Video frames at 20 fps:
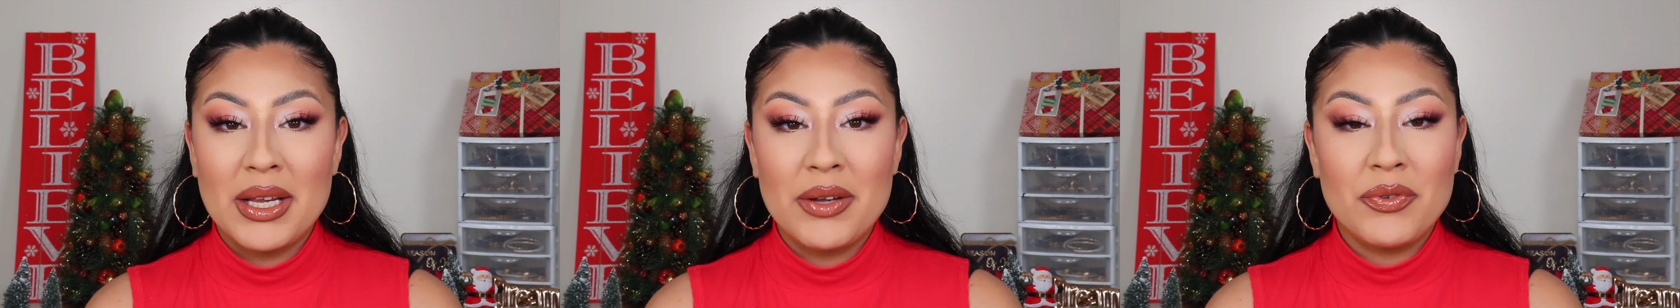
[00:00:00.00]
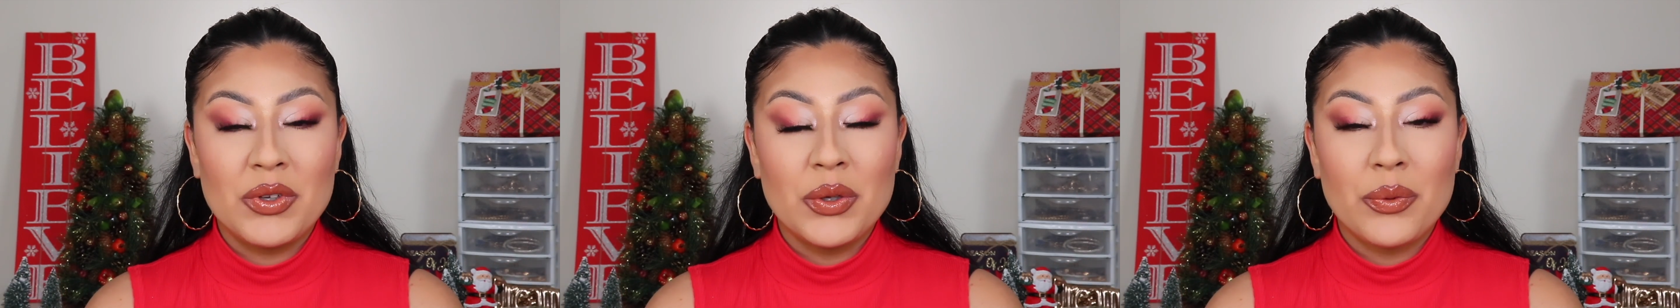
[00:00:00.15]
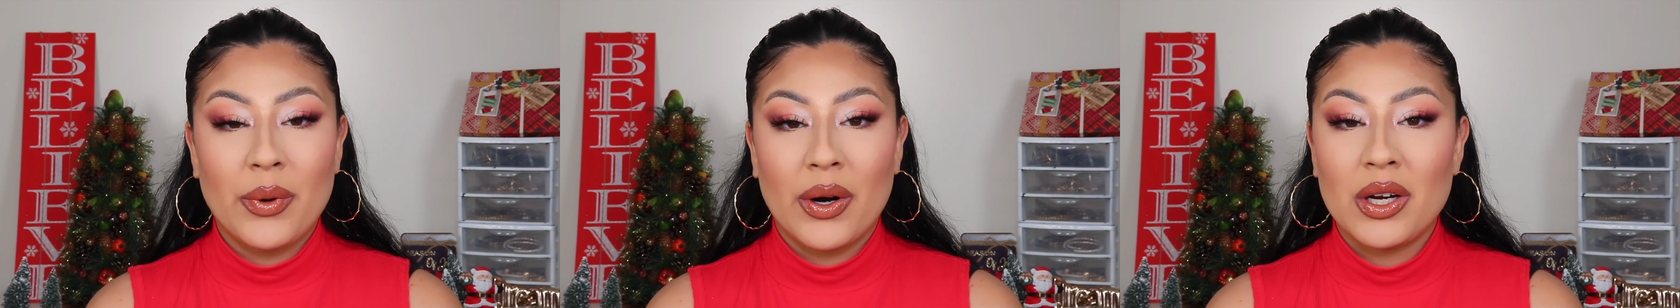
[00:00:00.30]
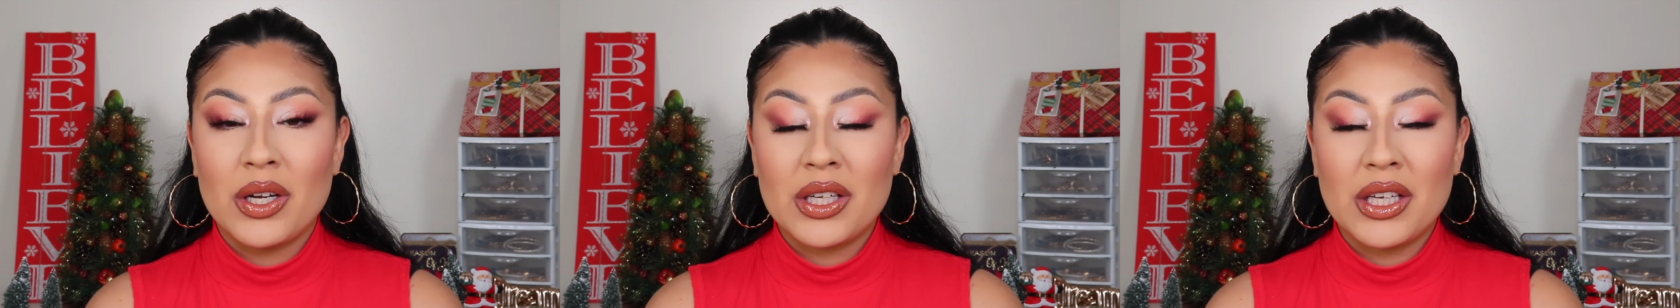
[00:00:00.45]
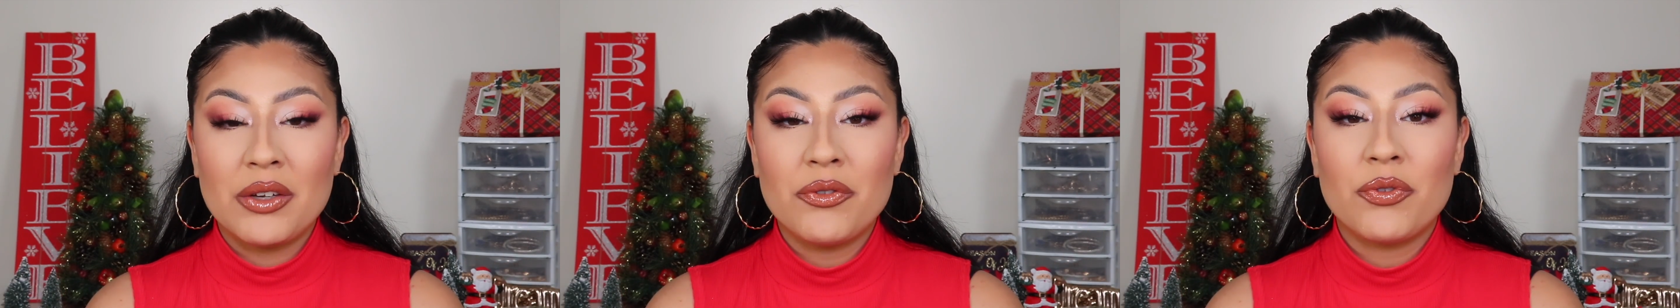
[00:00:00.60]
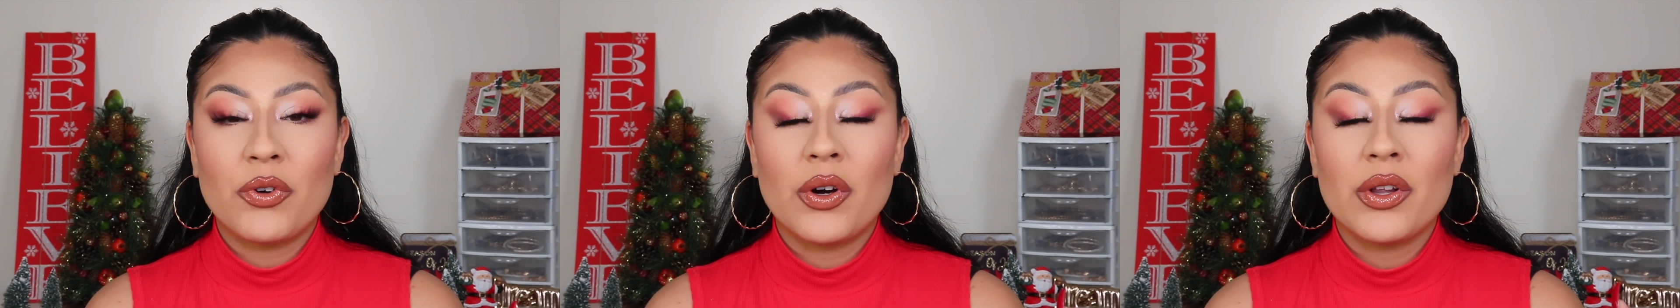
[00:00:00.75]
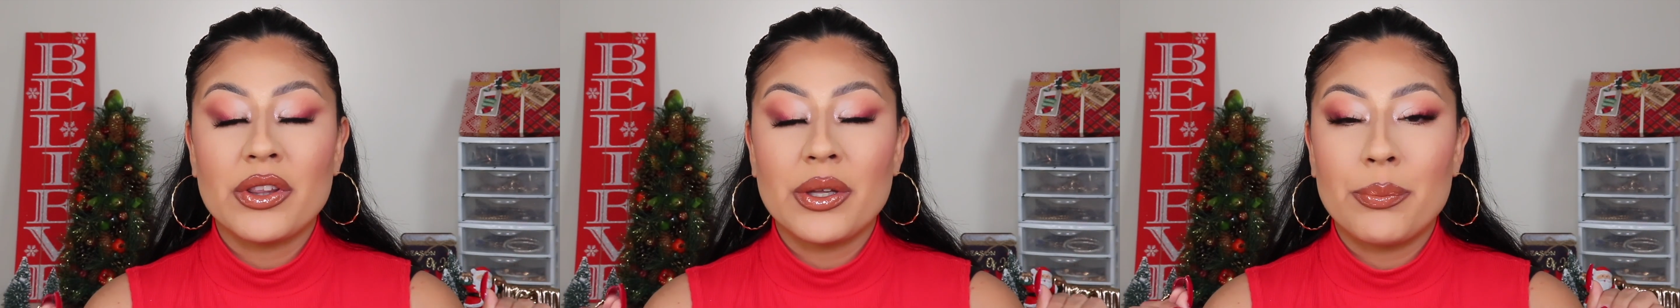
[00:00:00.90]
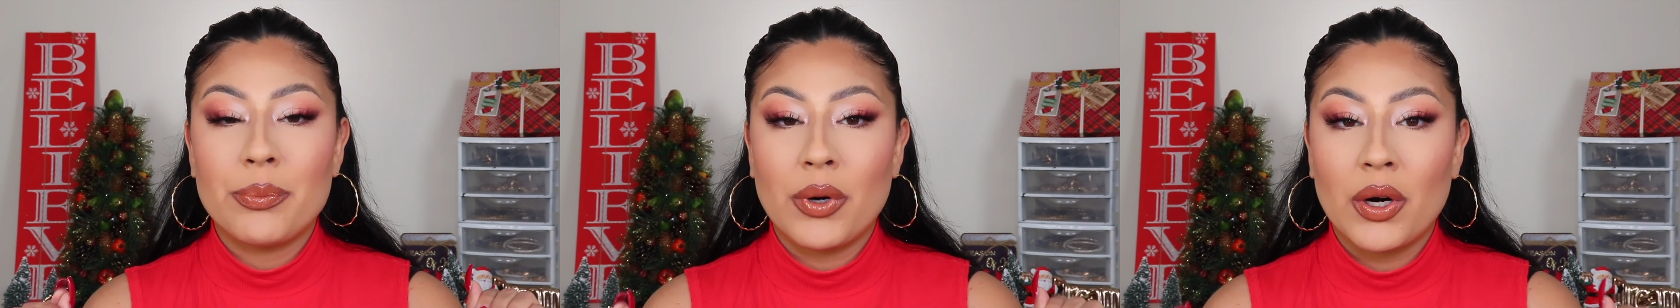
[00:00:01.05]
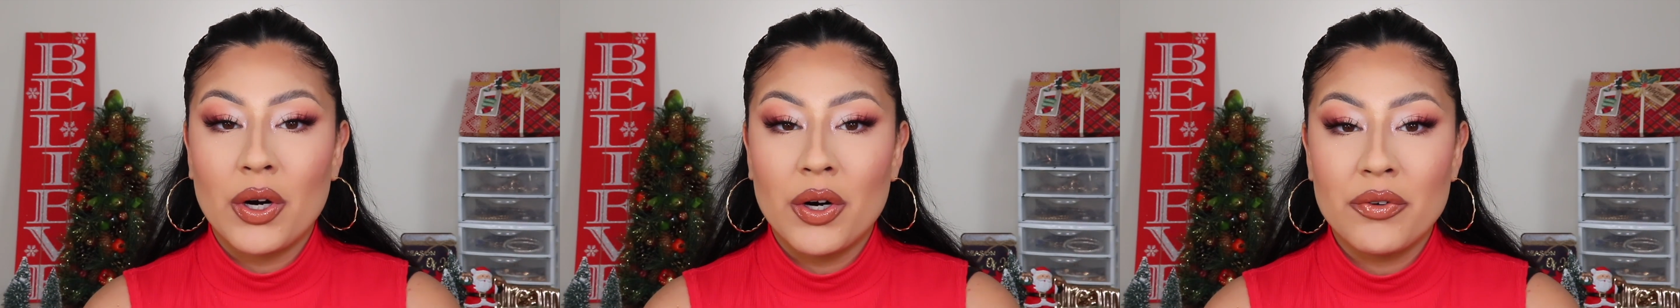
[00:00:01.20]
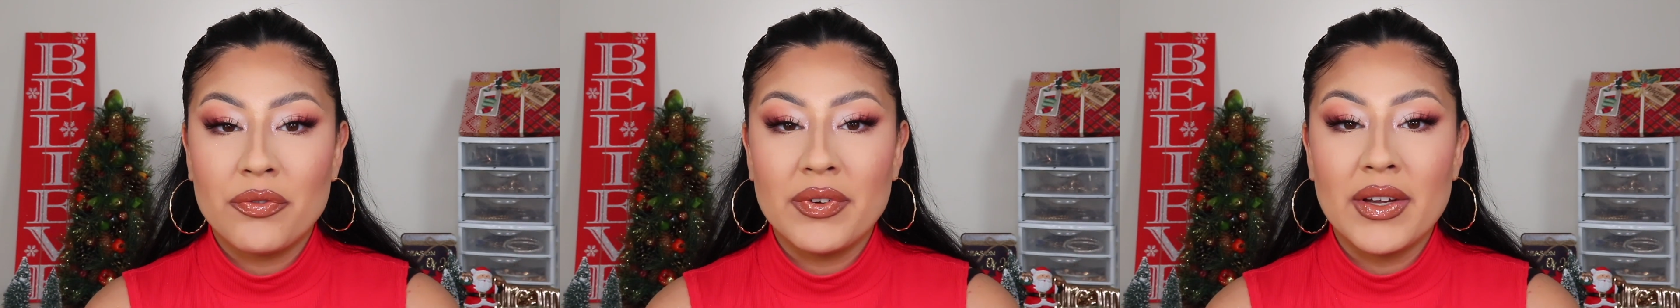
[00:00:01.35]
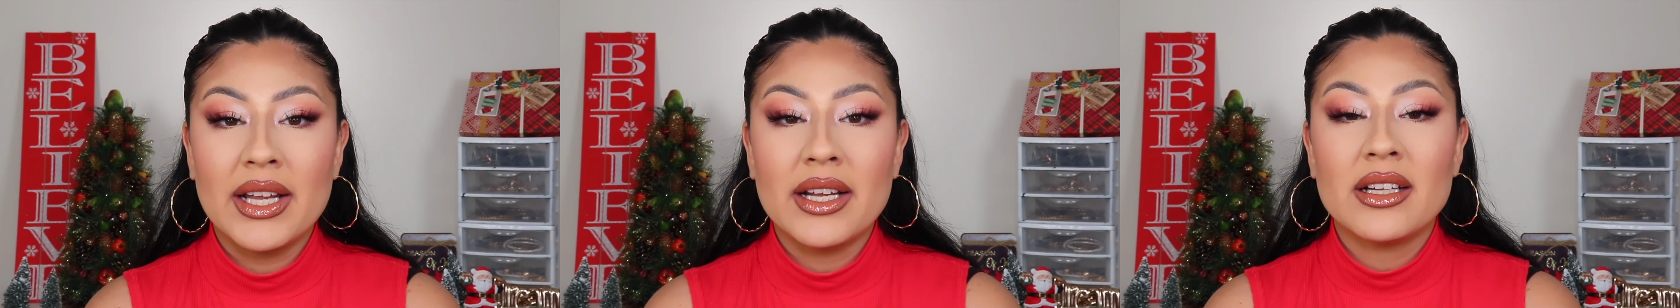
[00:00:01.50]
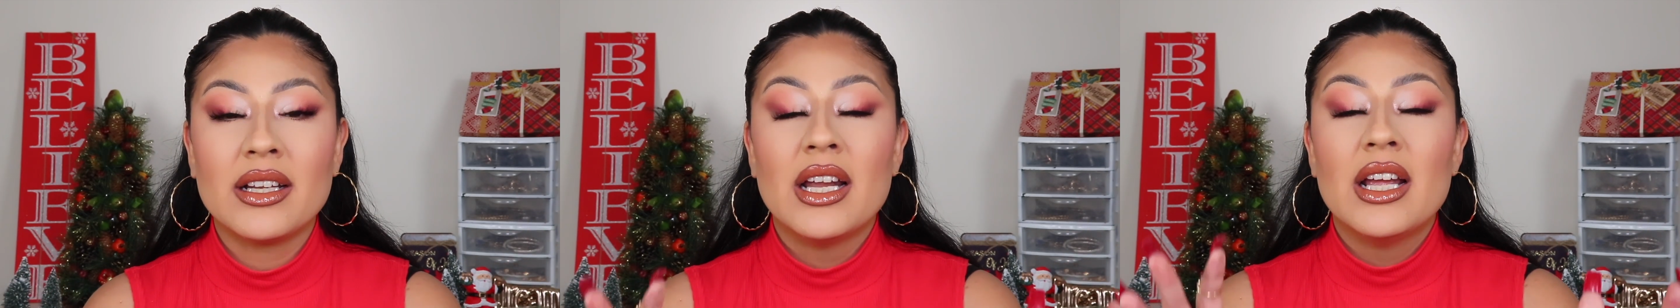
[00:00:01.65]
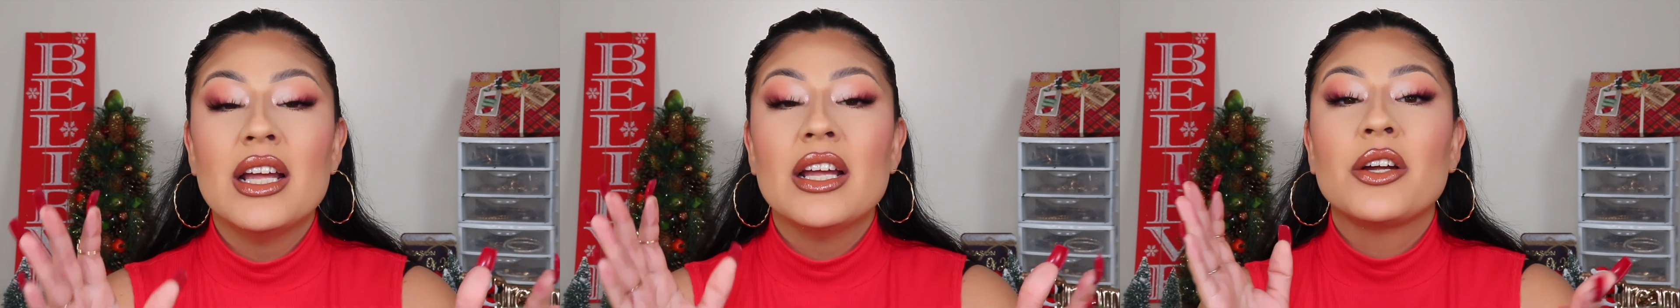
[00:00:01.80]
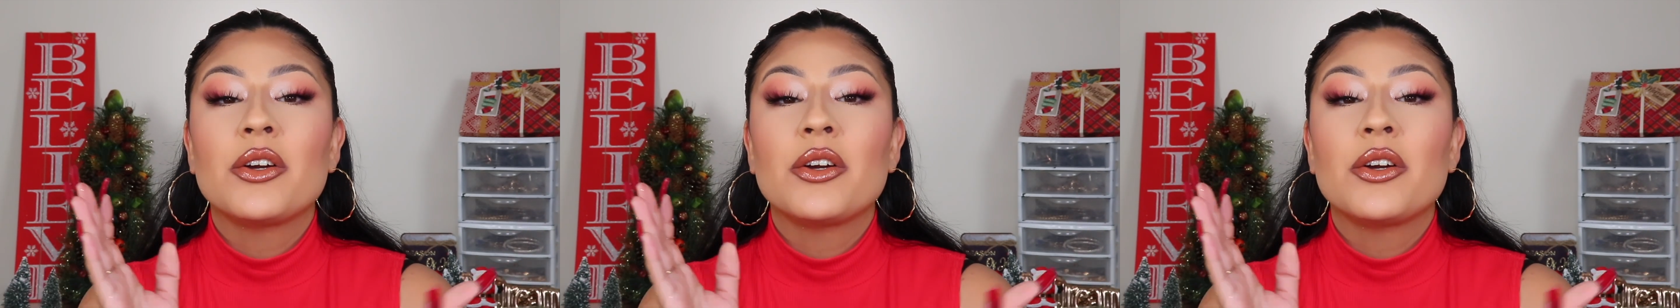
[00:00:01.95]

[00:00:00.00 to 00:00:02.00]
If you are looking for the perfect